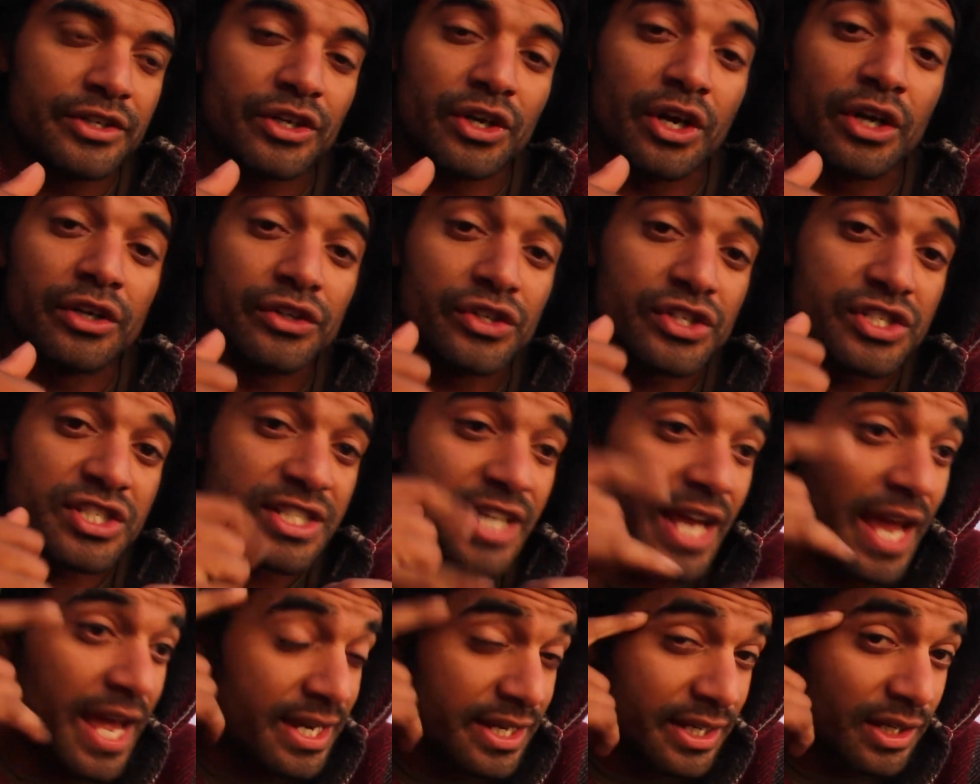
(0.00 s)

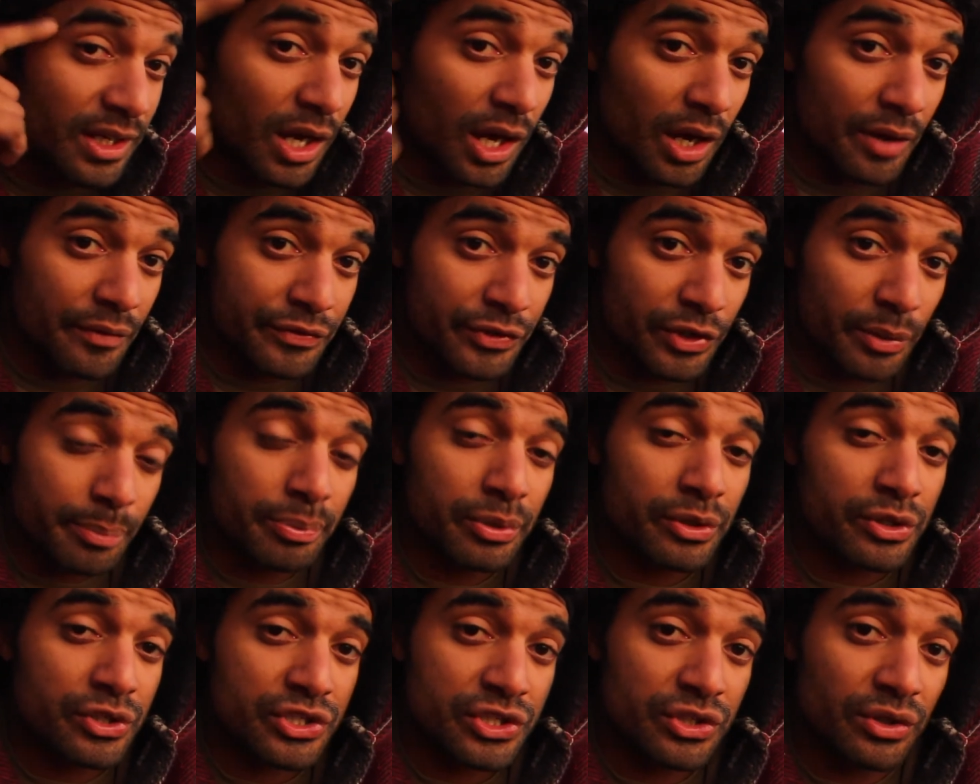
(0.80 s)
understanding of your
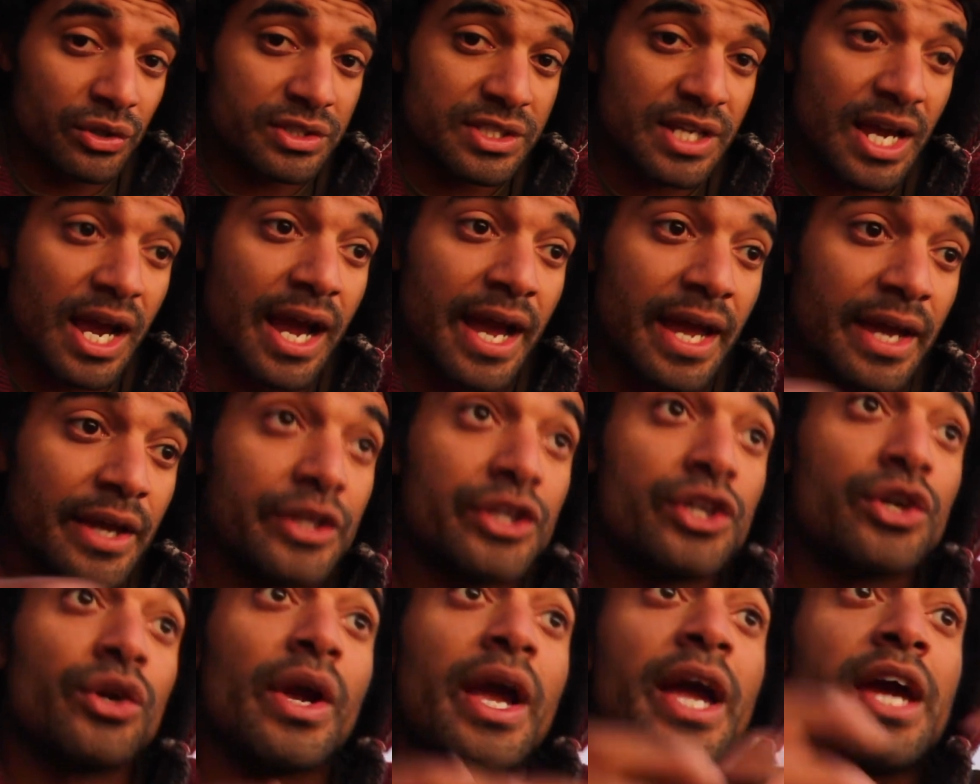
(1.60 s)
personal tie,
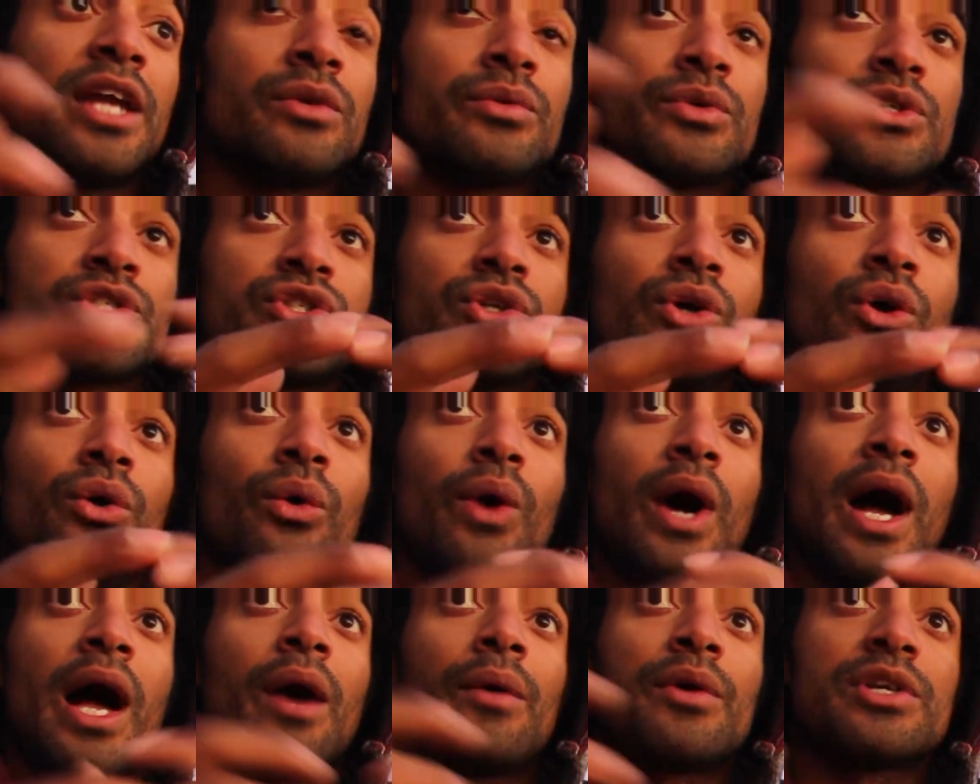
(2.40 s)
your end result.
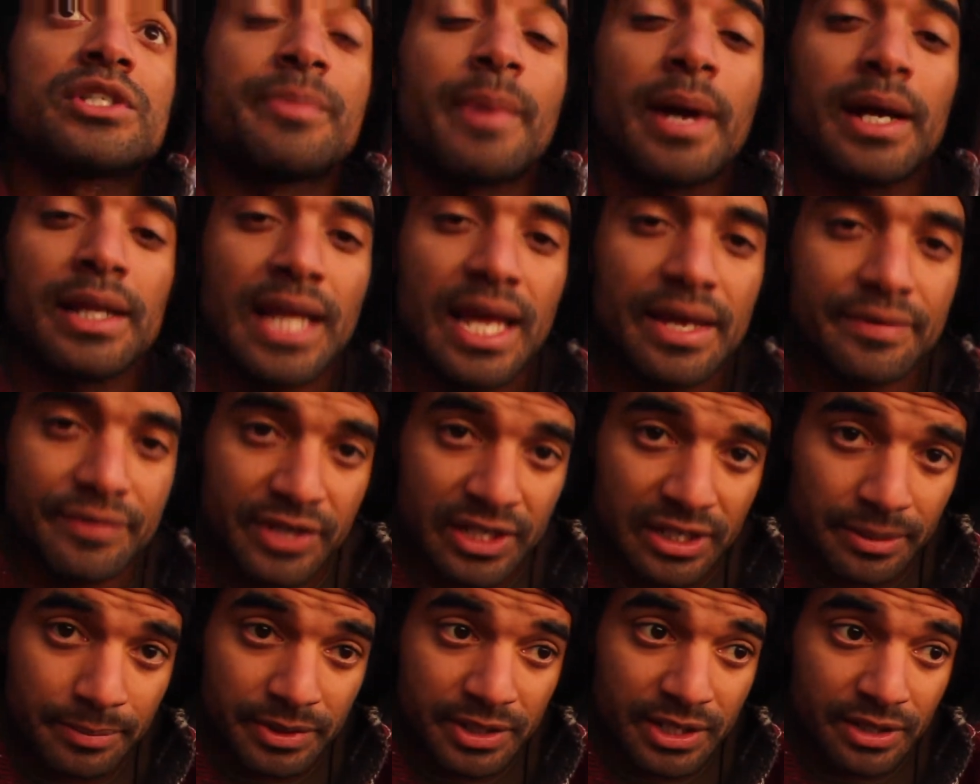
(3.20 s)
How is my life
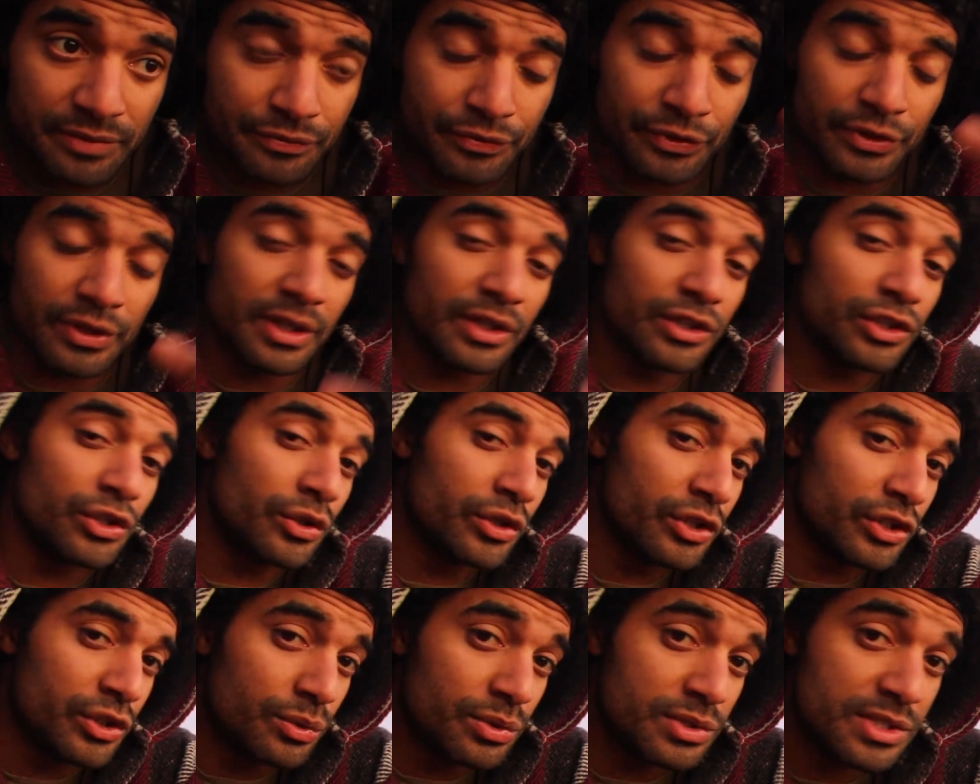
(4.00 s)
gonna be different? You
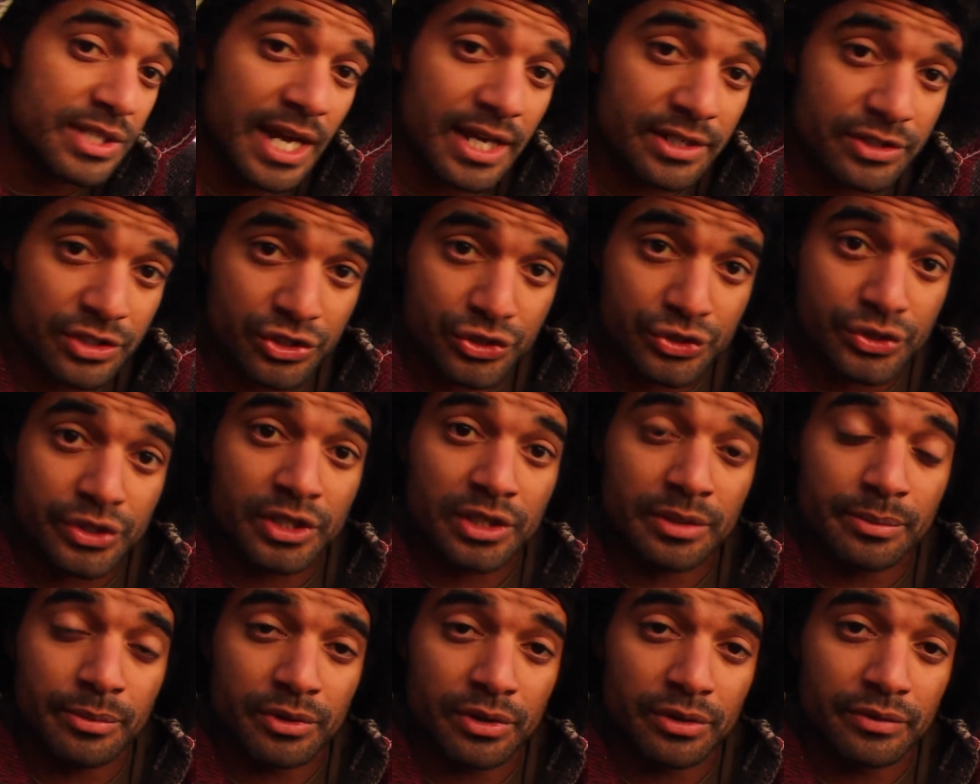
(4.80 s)
can use that to
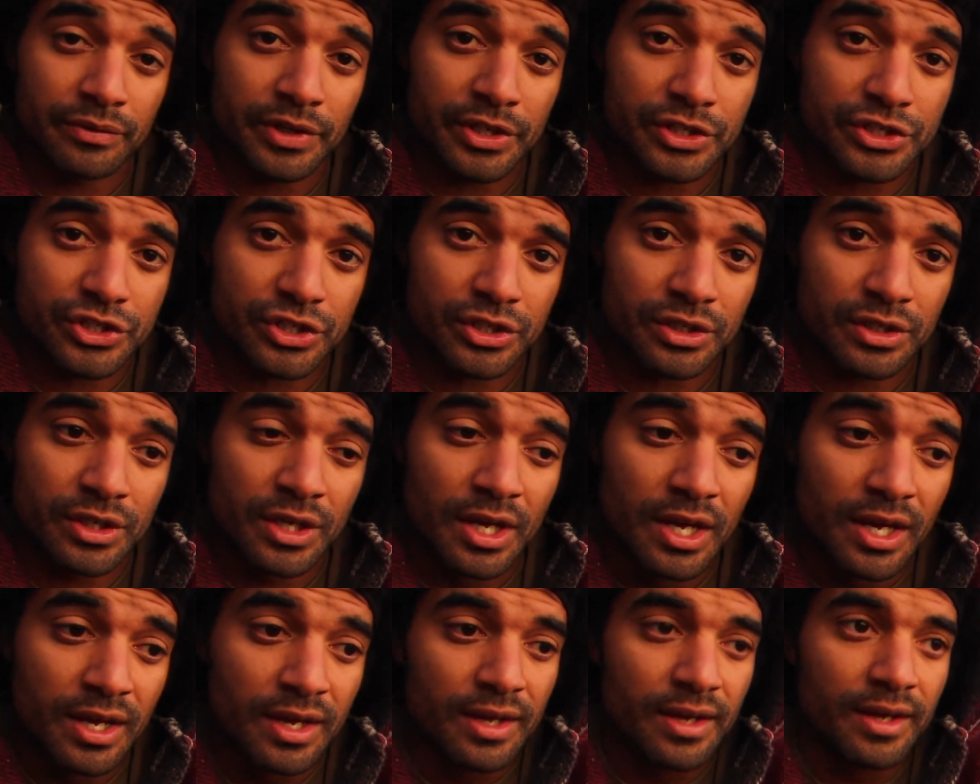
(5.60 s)
trigger
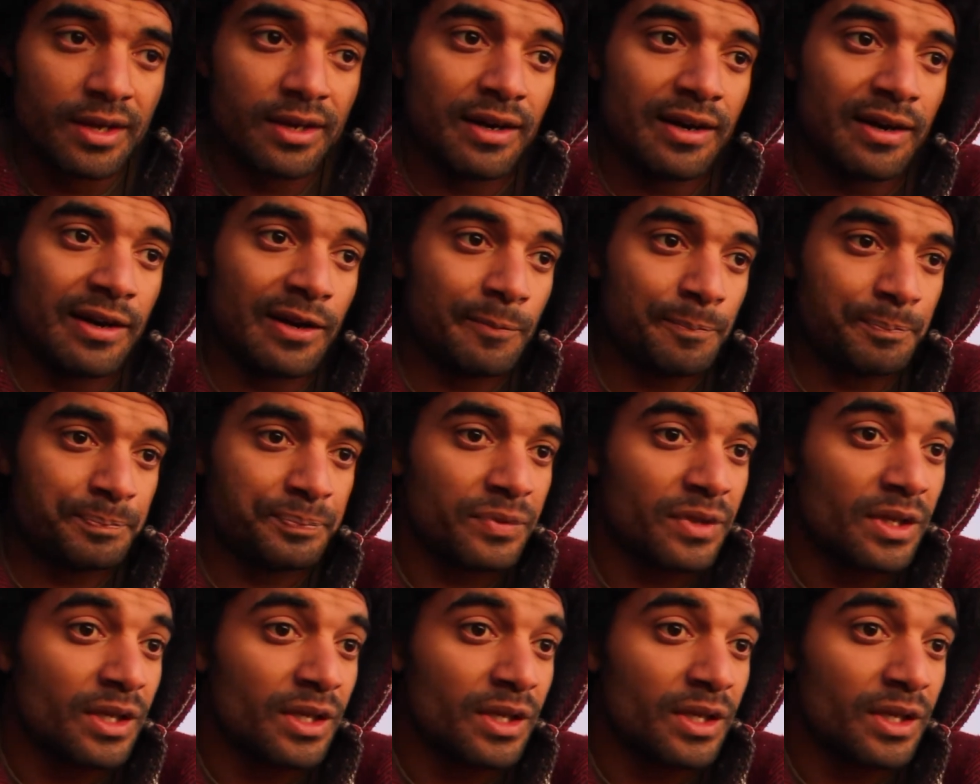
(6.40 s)
motivation.